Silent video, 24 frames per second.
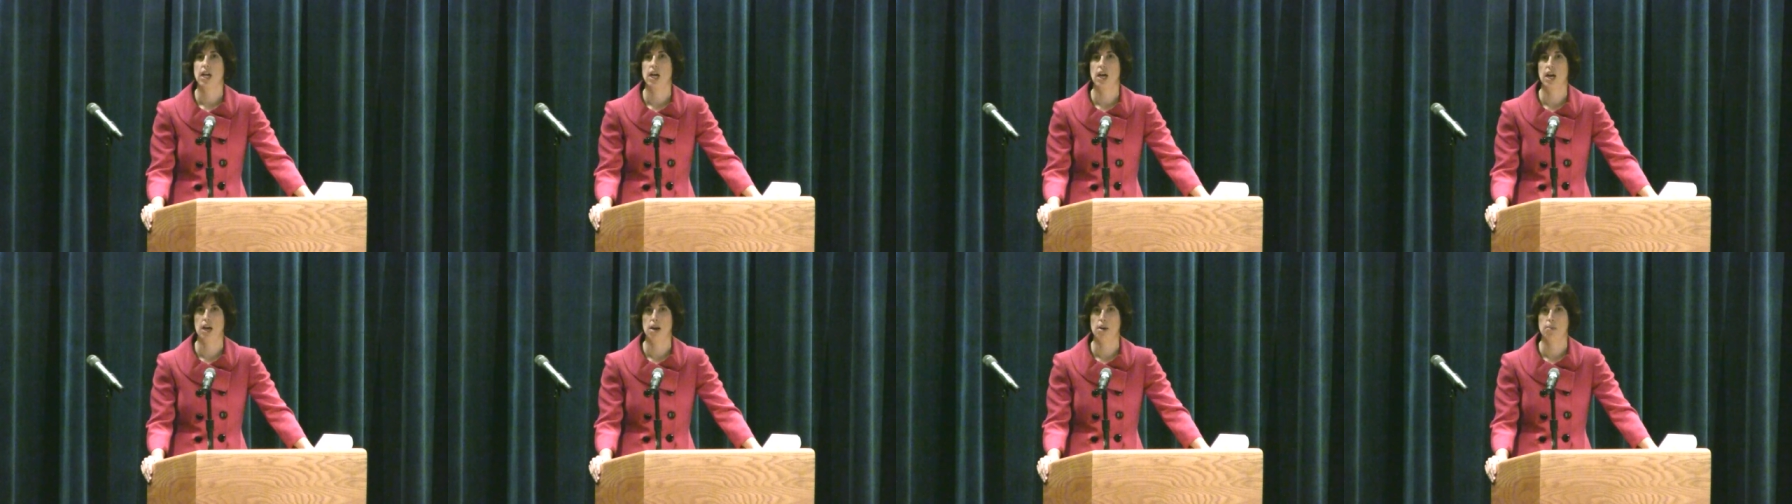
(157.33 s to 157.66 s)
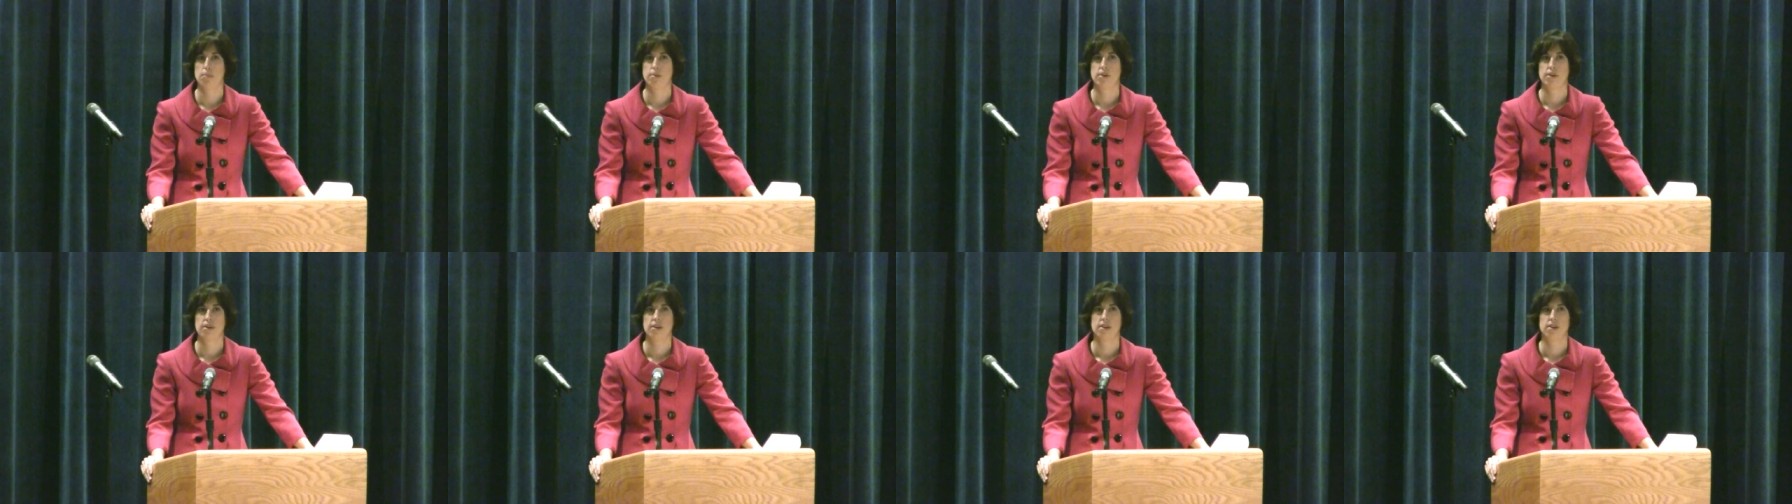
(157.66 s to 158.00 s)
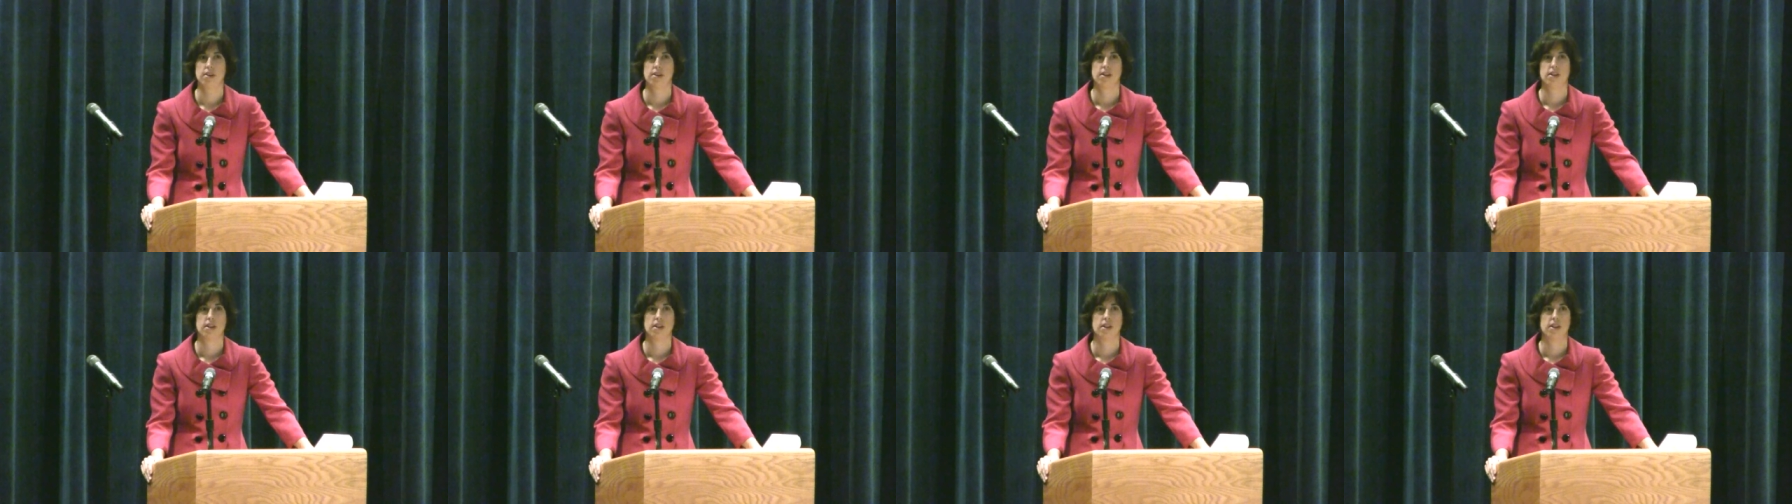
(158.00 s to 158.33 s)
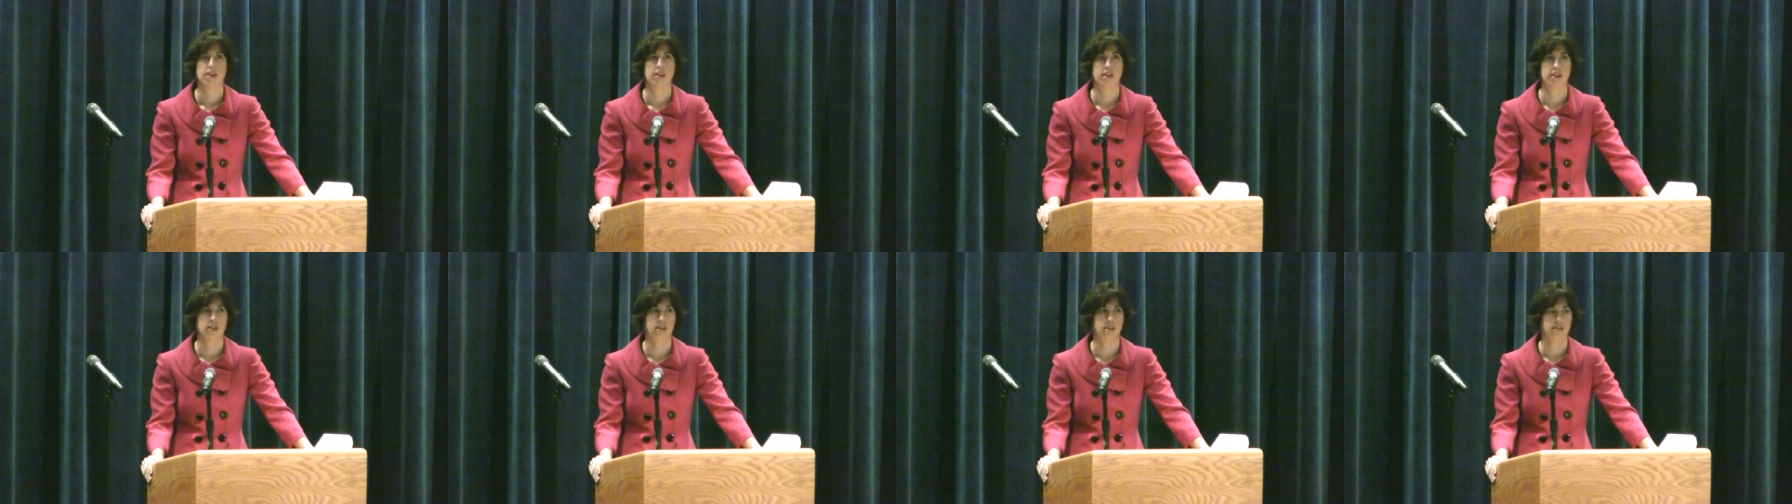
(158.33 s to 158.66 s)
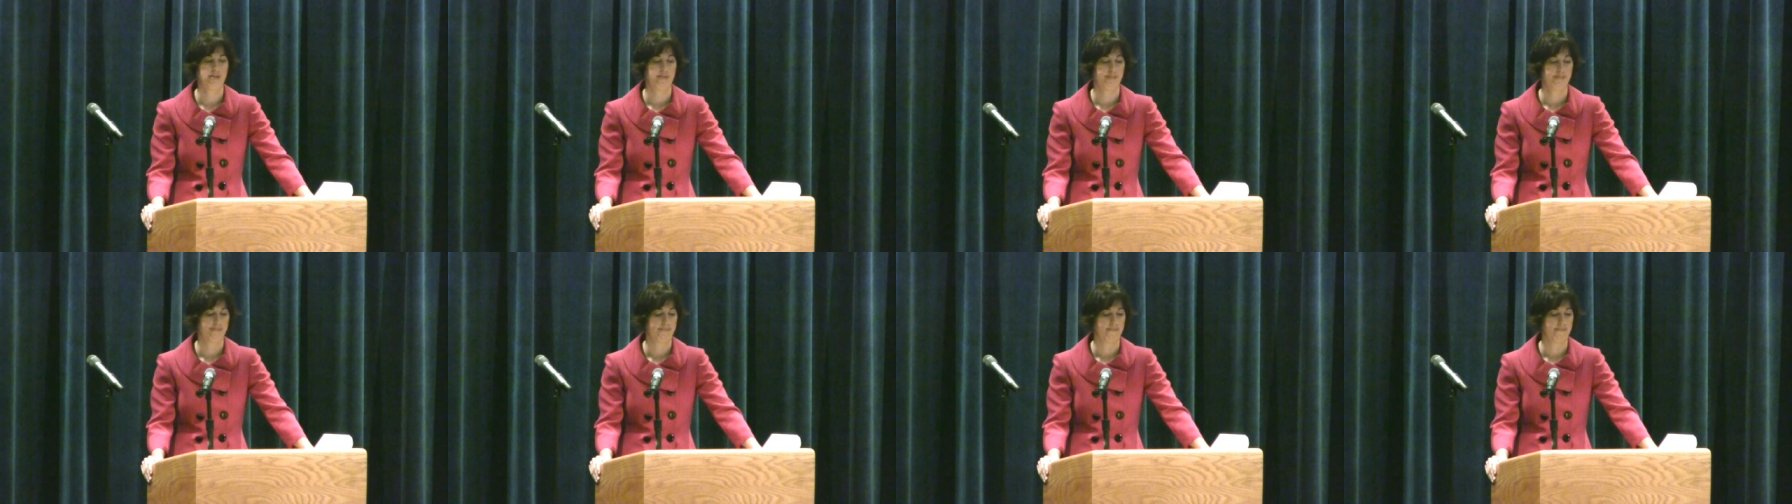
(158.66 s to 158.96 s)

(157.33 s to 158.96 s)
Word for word: up hill.